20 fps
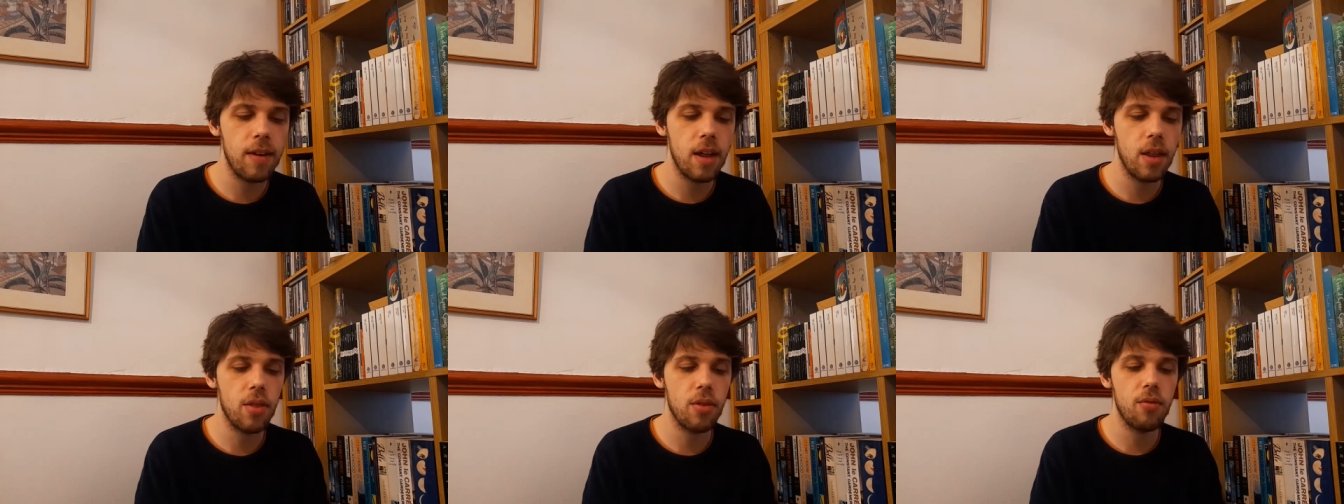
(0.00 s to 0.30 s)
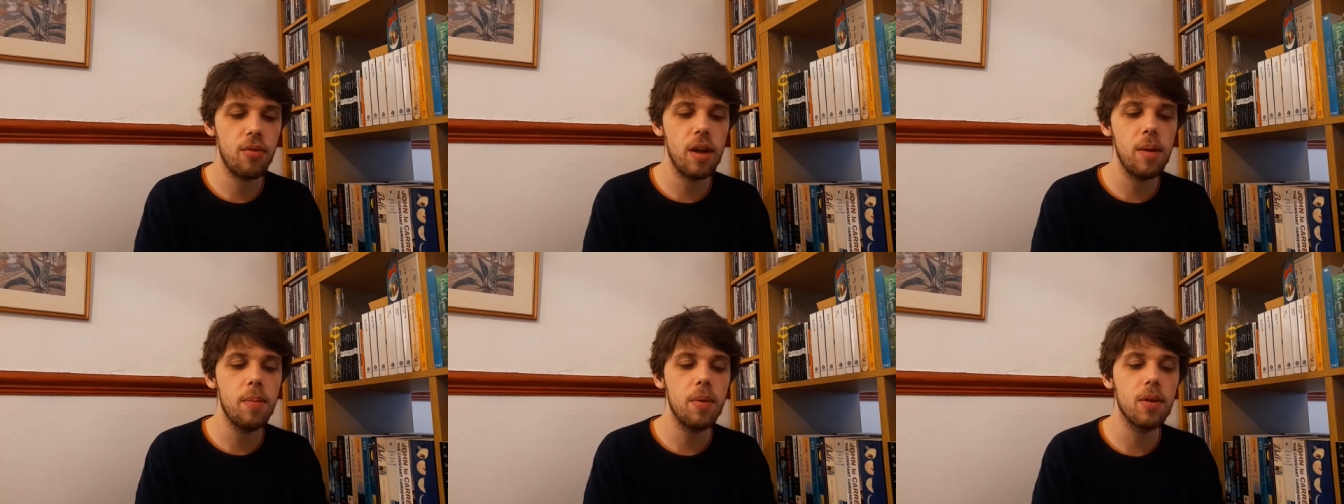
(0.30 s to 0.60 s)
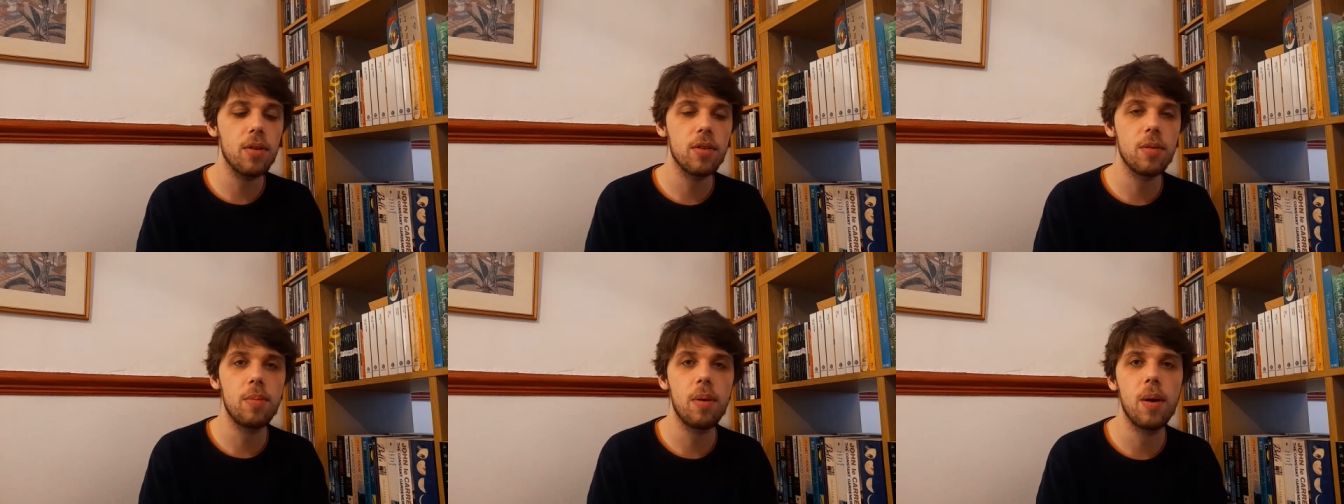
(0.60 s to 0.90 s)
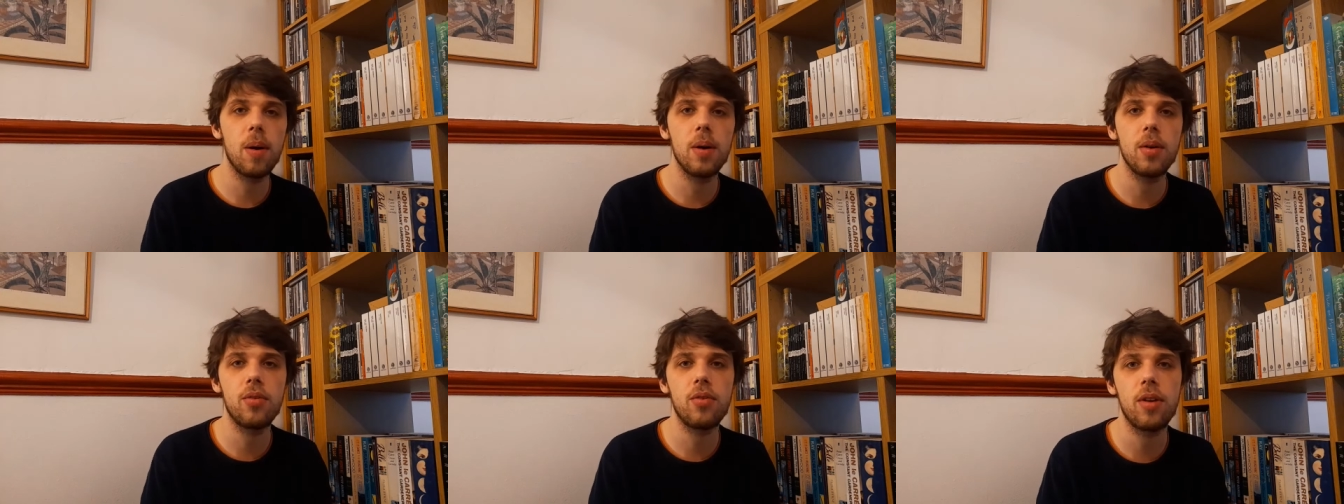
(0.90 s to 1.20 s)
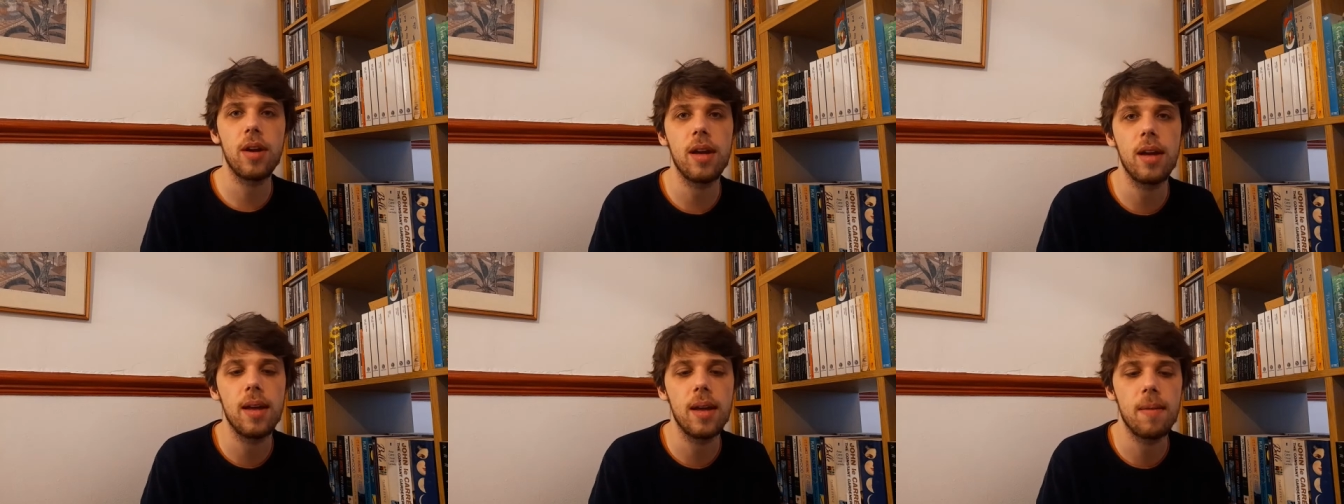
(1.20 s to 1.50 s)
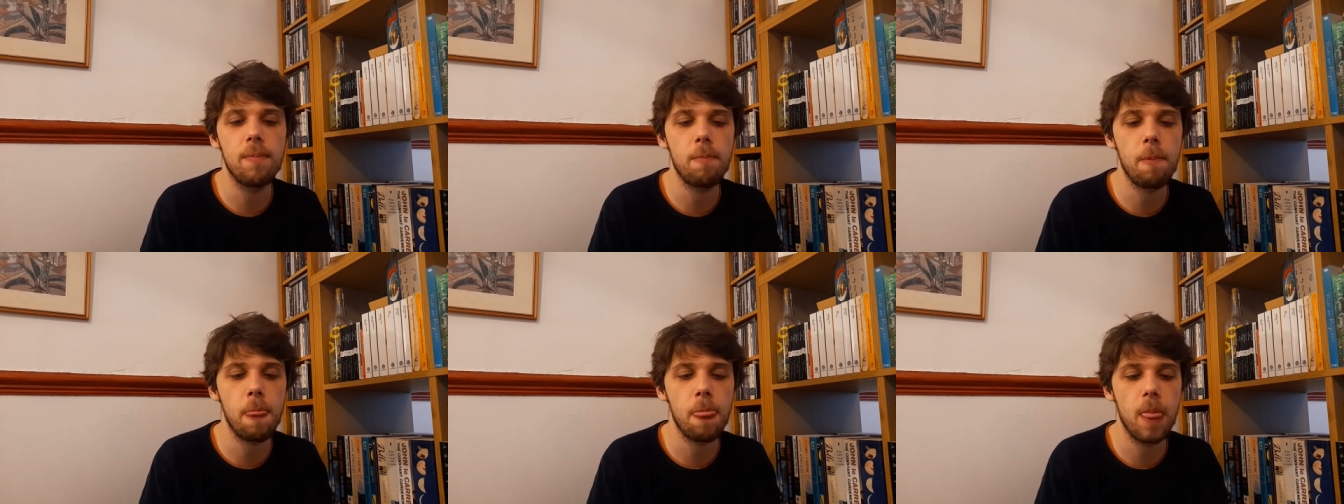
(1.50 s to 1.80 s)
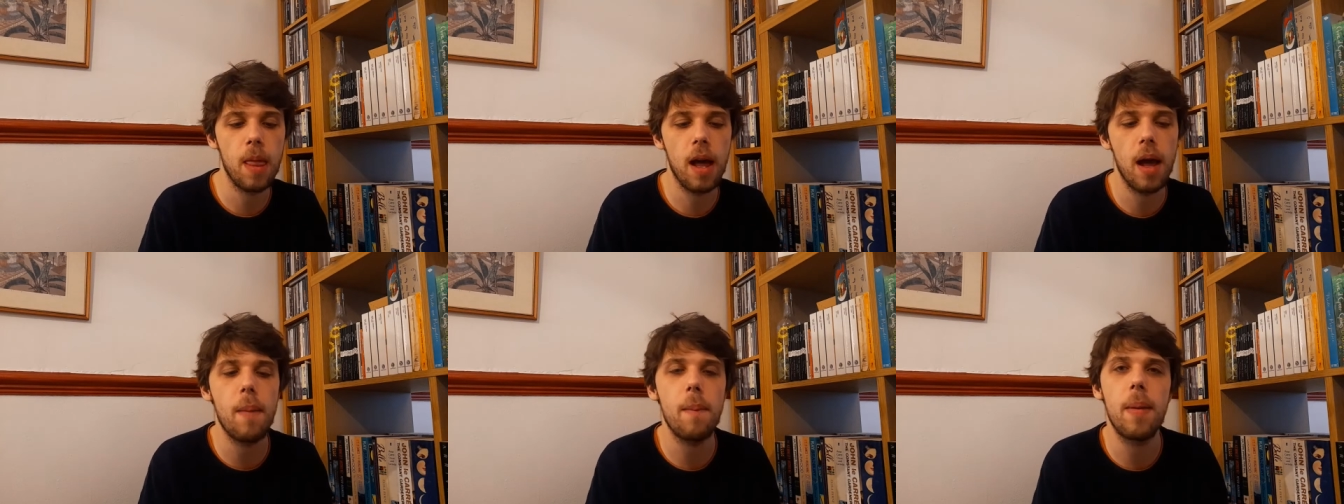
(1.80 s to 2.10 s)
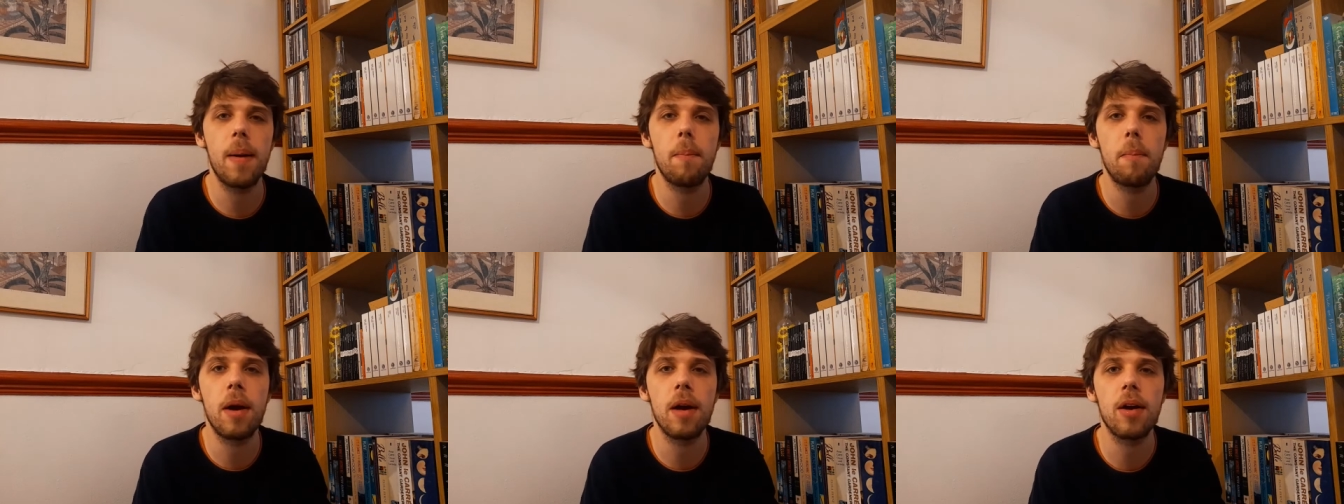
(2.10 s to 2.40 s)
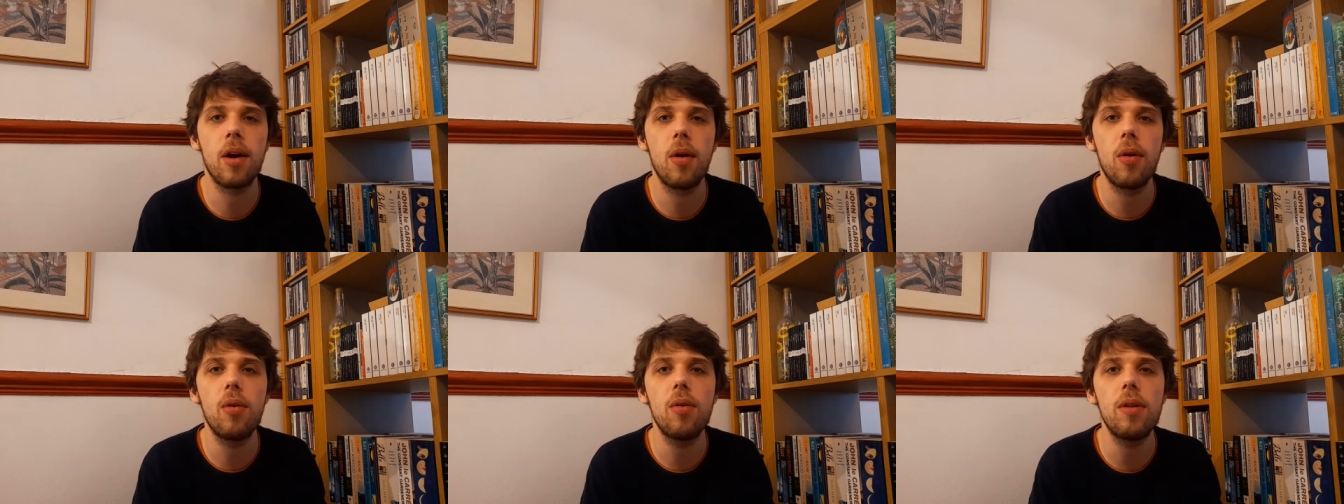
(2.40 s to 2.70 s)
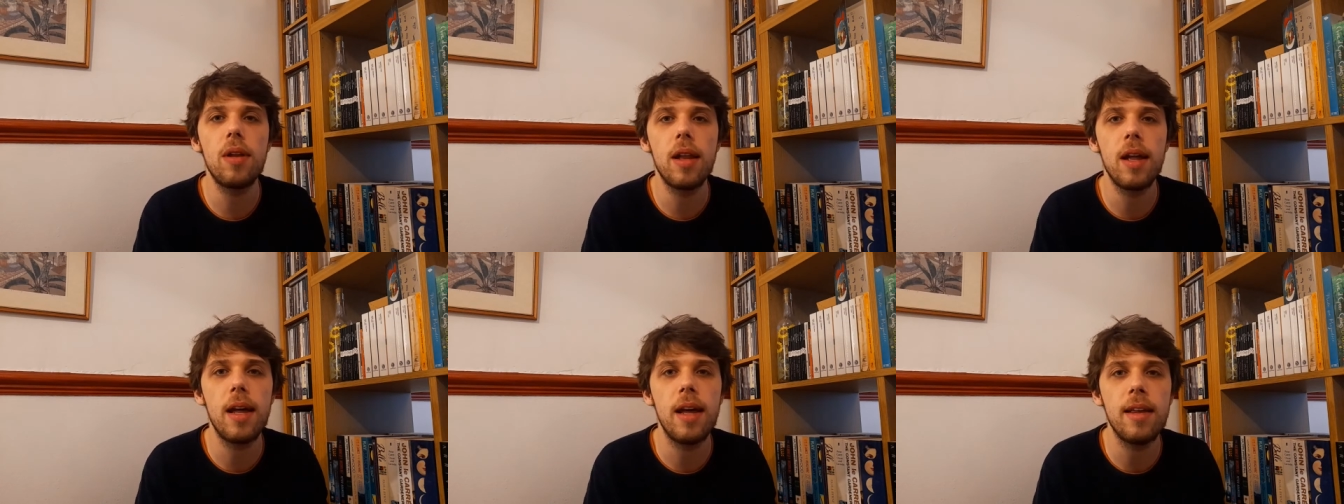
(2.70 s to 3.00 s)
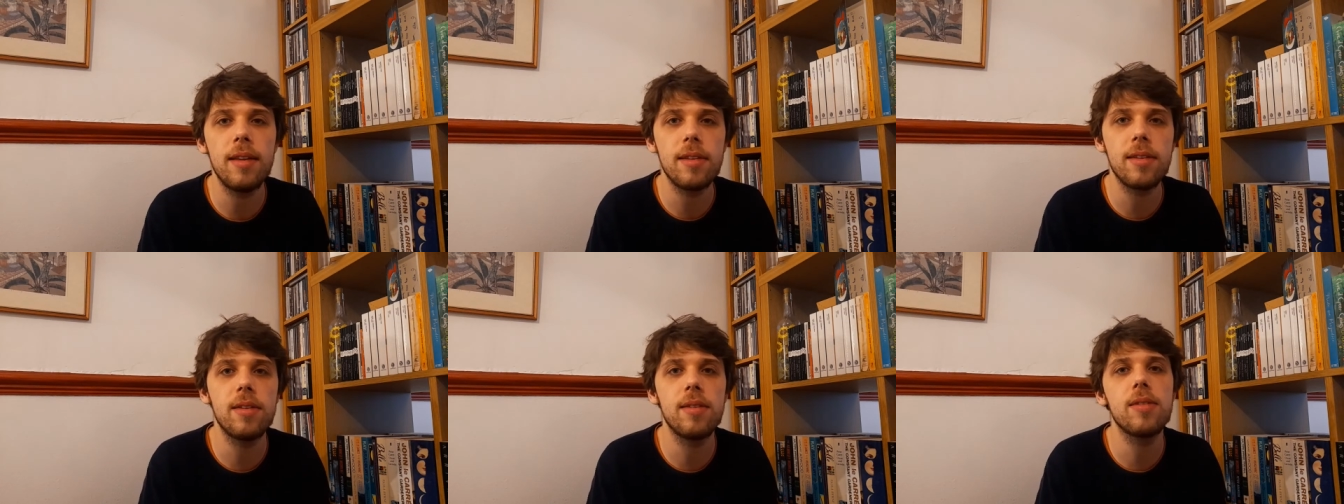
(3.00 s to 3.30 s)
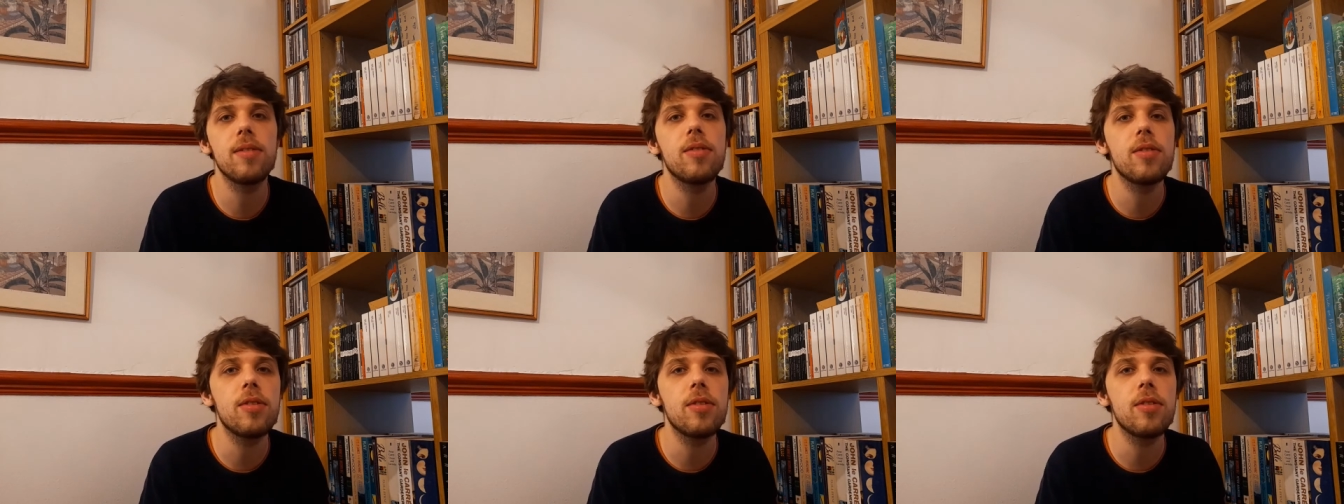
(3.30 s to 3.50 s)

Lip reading: here three books of poetry, and my goal isn't